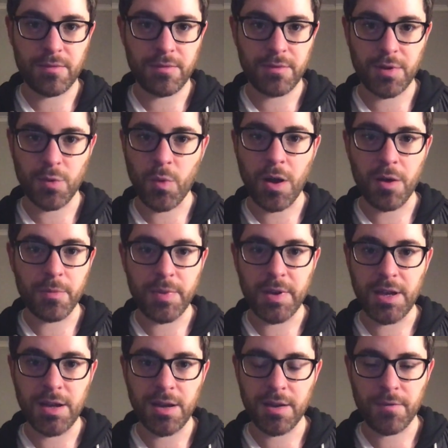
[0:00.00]
the
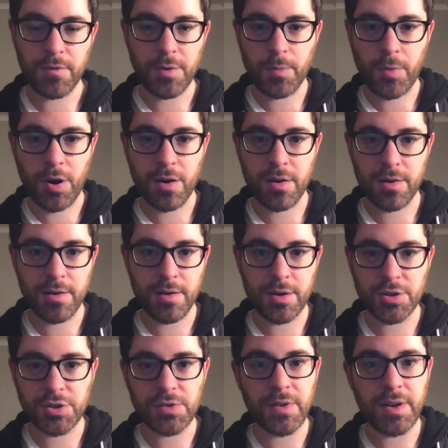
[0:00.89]
well-being of your partner
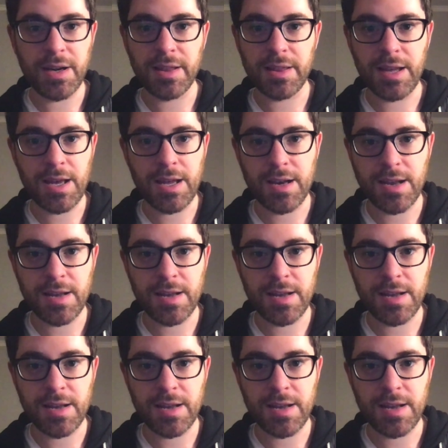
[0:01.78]
and treating that